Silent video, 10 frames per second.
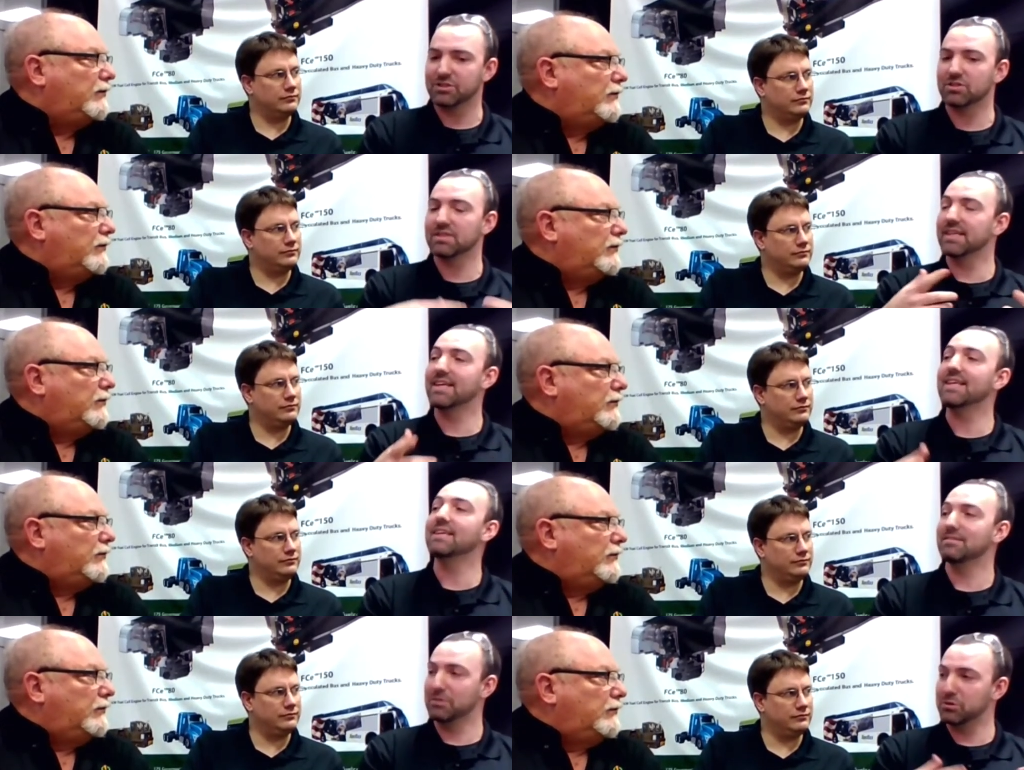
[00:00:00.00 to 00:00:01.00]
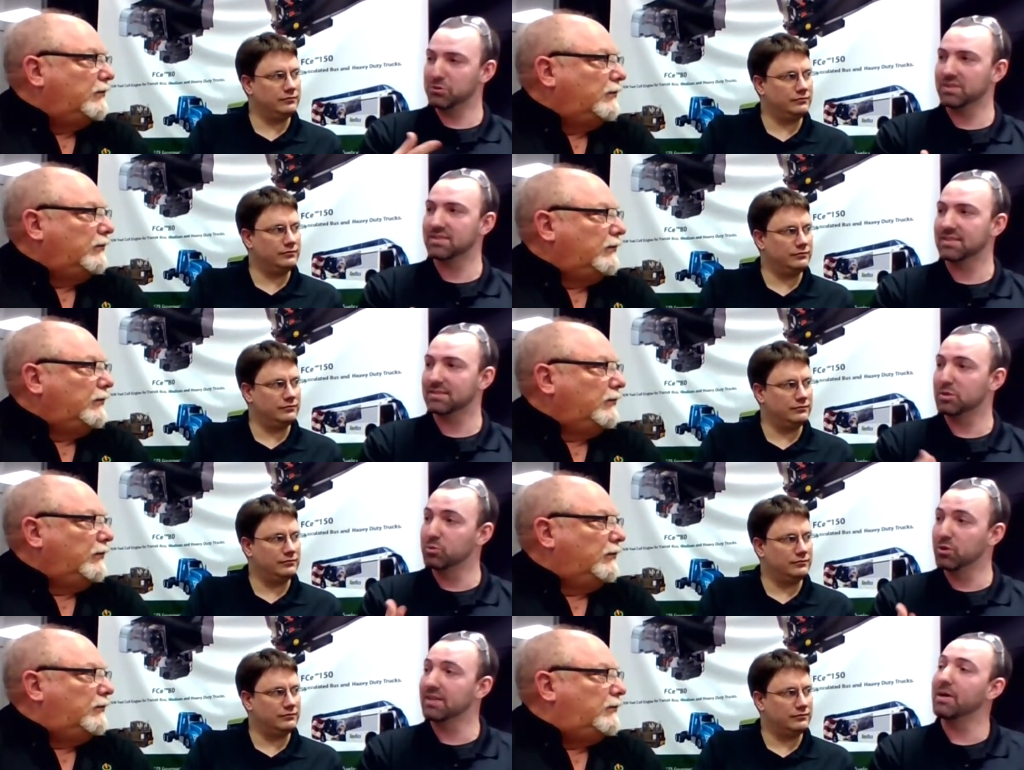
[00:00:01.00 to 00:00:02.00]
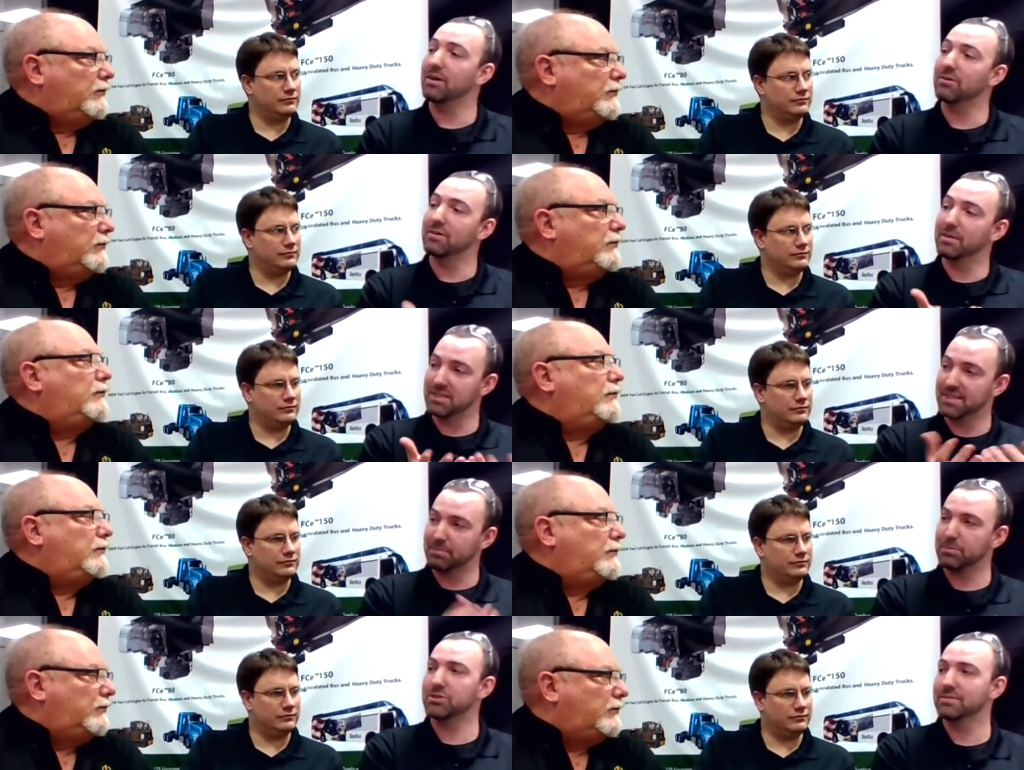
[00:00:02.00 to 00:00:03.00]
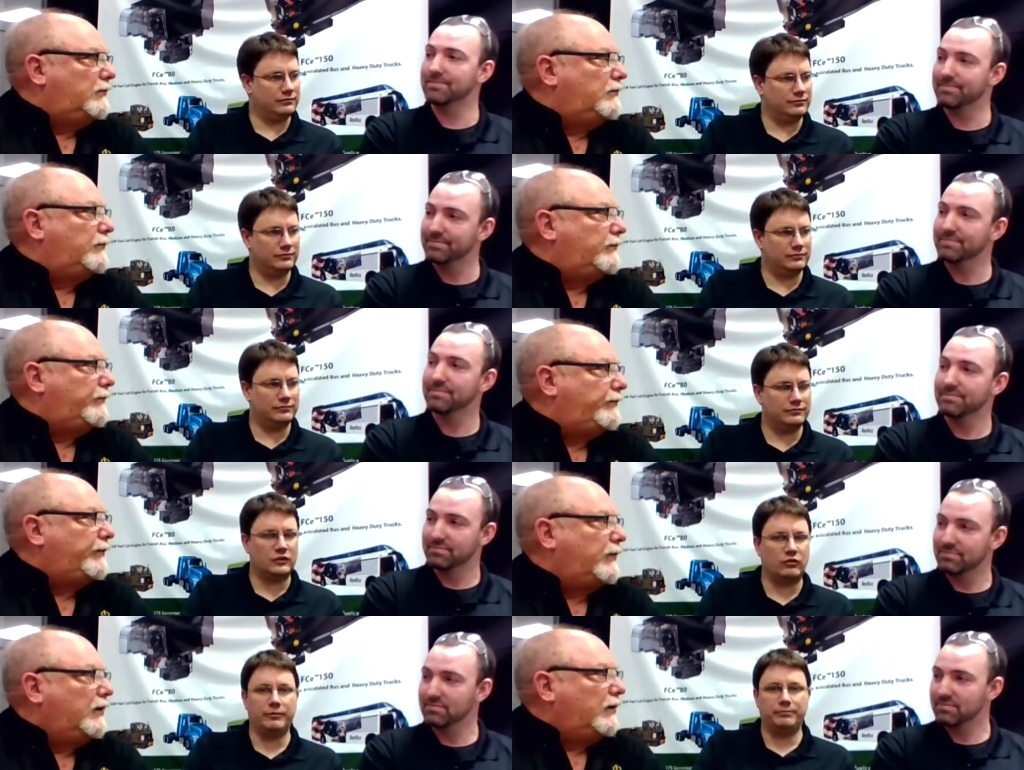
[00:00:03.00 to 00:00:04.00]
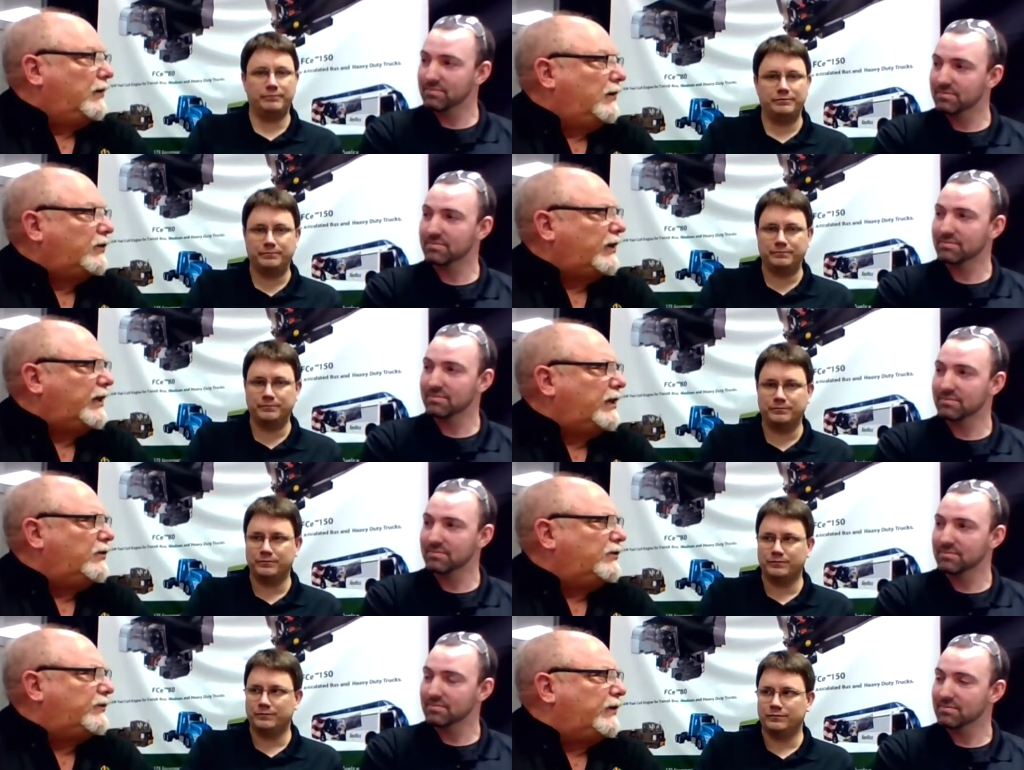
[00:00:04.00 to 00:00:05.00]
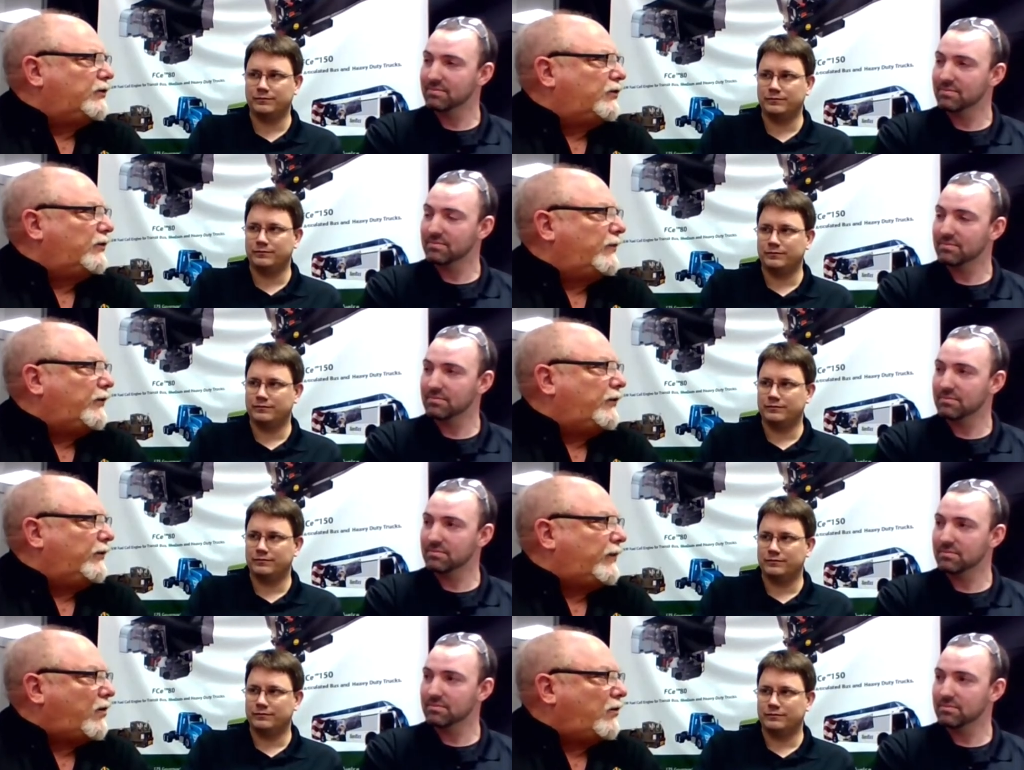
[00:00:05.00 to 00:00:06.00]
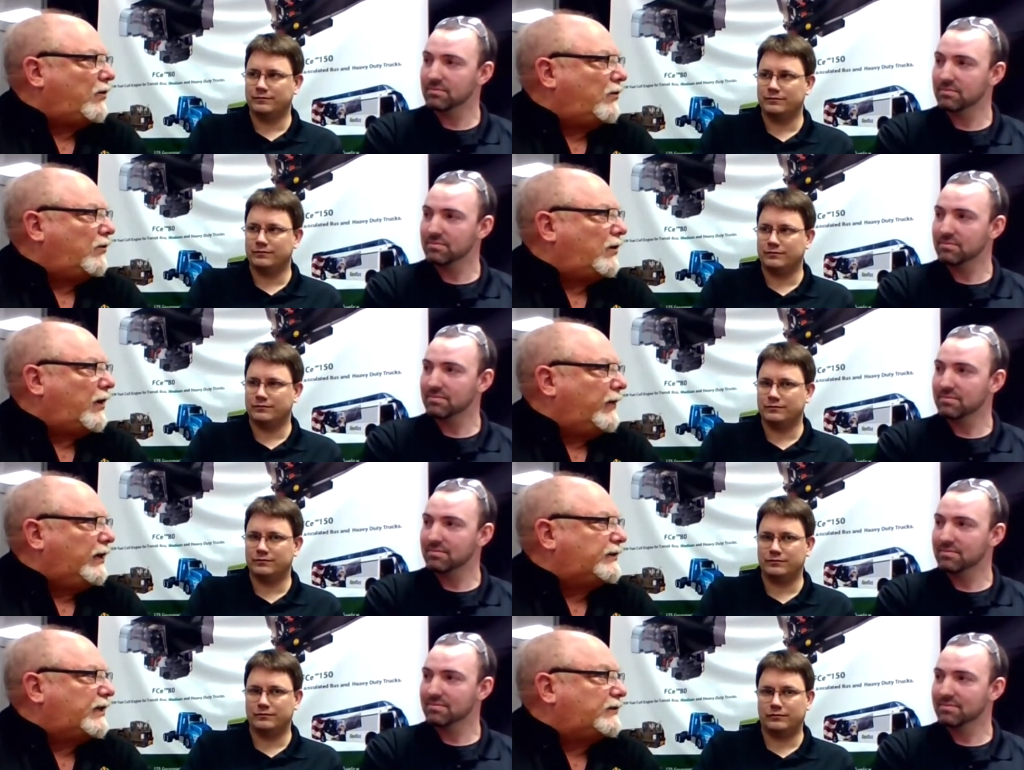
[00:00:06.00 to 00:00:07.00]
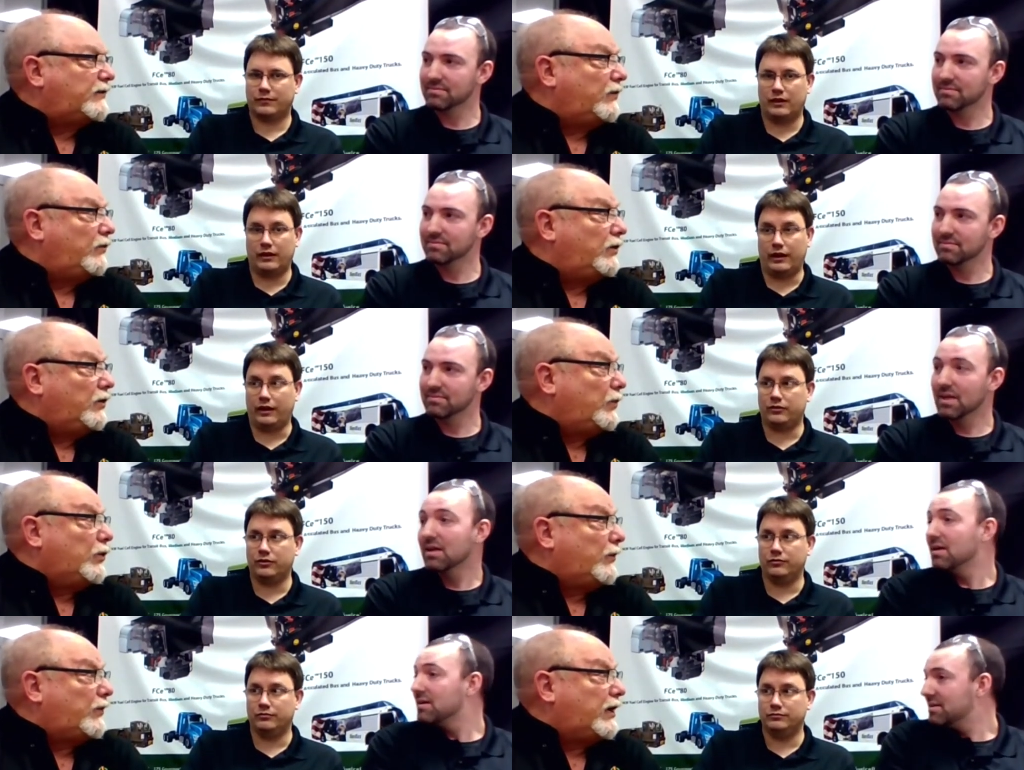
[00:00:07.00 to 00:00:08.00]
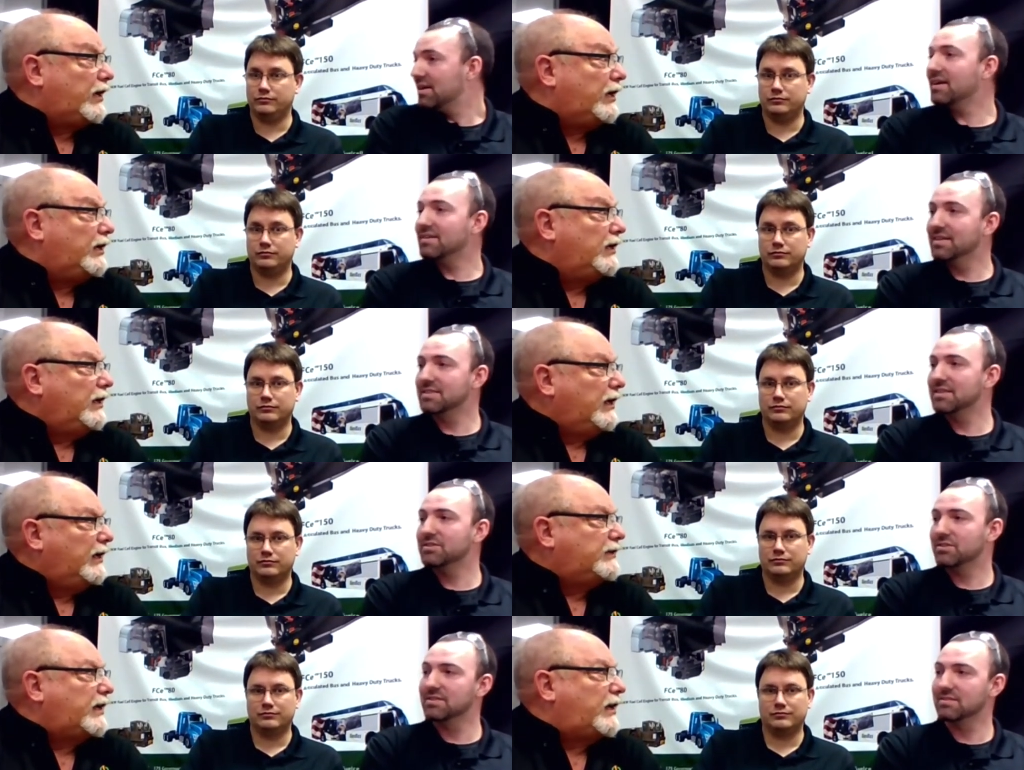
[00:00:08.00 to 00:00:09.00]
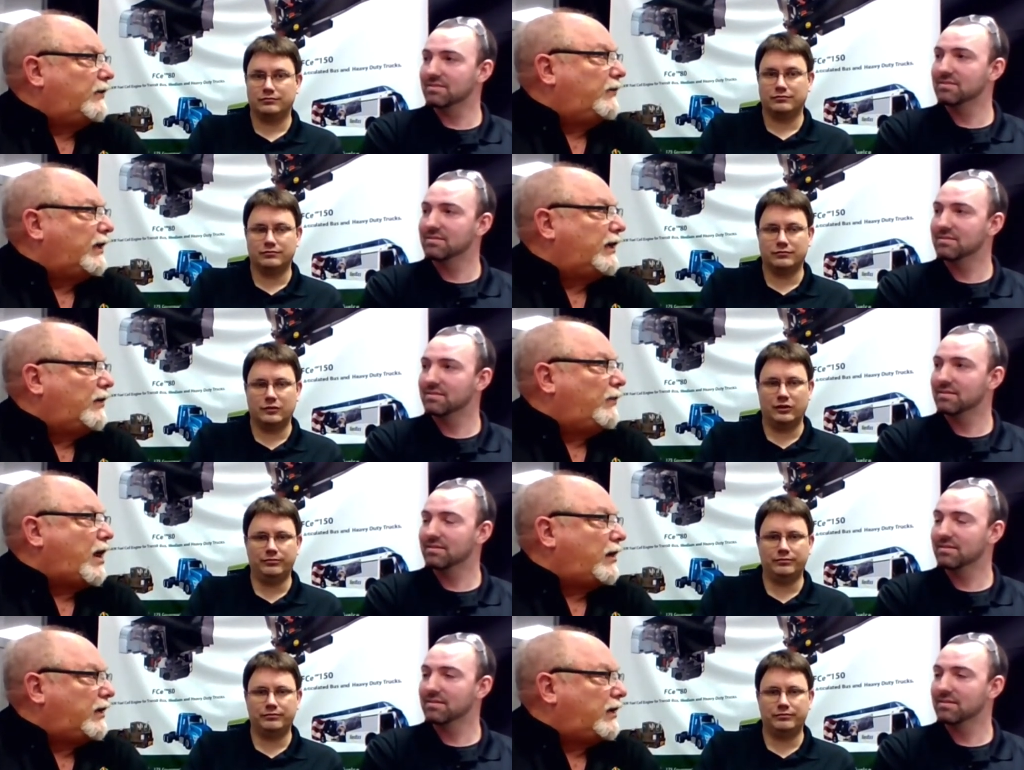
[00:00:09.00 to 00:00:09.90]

Speaker 1: heat the coolant system to bring the battery up to temperature. Right.
Speaker 2: So do they use internal battery power, or I mean, is that something where you, when you're plugging yeah, in, it's like a like a block heater.